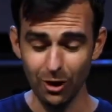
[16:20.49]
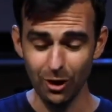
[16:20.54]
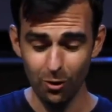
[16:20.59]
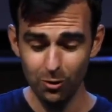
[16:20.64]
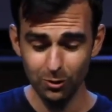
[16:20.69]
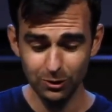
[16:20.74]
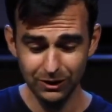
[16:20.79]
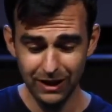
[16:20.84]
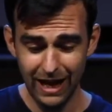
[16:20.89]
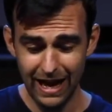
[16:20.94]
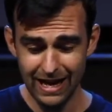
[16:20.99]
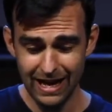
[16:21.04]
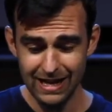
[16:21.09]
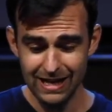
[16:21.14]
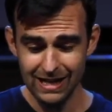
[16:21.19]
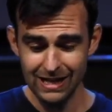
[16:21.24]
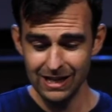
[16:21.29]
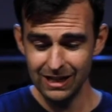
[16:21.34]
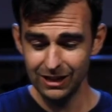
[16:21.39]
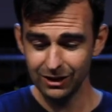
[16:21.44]
Don't
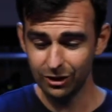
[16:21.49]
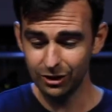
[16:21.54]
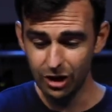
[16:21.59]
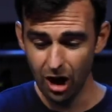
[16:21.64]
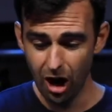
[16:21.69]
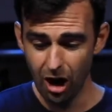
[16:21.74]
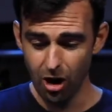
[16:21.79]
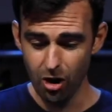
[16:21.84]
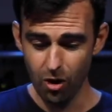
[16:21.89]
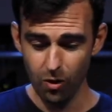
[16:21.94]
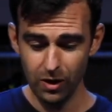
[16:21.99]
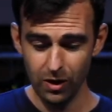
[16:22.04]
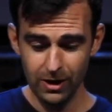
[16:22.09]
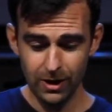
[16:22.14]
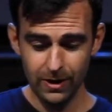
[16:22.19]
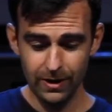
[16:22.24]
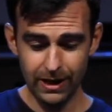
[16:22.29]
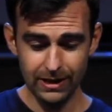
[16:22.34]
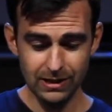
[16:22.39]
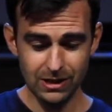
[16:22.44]
let go
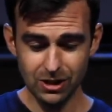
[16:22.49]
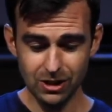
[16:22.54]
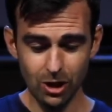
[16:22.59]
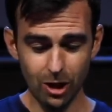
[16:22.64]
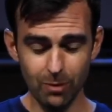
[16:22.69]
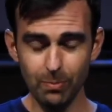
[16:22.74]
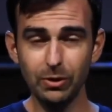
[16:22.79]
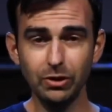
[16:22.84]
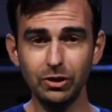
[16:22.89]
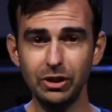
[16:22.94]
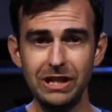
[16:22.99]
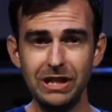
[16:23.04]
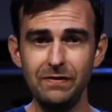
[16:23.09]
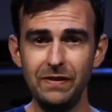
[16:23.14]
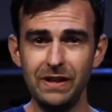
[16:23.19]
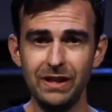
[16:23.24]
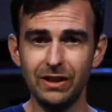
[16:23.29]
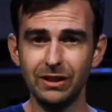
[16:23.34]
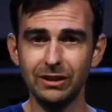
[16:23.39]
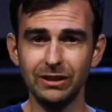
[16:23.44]
and start
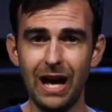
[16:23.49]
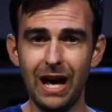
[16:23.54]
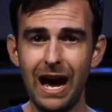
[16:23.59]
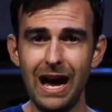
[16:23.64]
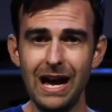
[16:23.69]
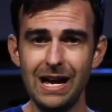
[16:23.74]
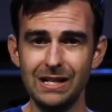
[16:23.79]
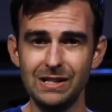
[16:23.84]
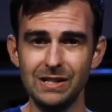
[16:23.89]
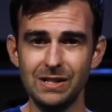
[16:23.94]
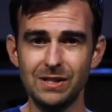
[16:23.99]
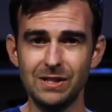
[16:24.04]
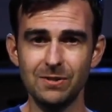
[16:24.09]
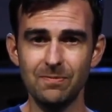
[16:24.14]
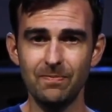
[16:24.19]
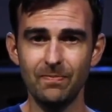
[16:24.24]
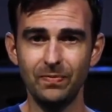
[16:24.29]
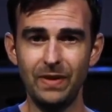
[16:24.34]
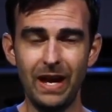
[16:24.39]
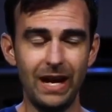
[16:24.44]
believing the lies
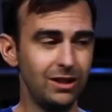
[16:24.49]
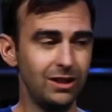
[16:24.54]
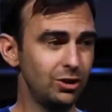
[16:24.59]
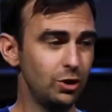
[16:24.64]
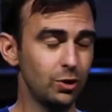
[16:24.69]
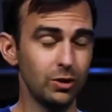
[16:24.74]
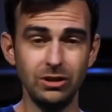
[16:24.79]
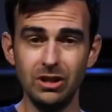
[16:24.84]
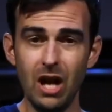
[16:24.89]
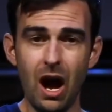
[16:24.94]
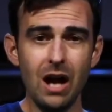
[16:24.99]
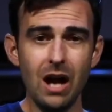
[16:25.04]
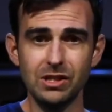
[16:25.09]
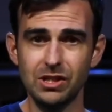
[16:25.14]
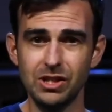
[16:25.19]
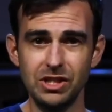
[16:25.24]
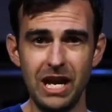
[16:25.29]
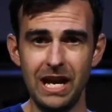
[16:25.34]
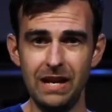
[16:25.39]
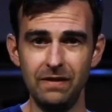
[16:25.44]
that you're not
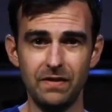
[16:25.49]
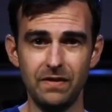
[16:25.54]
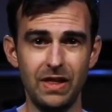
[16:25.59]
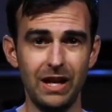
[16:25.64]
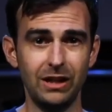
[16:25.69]
saved,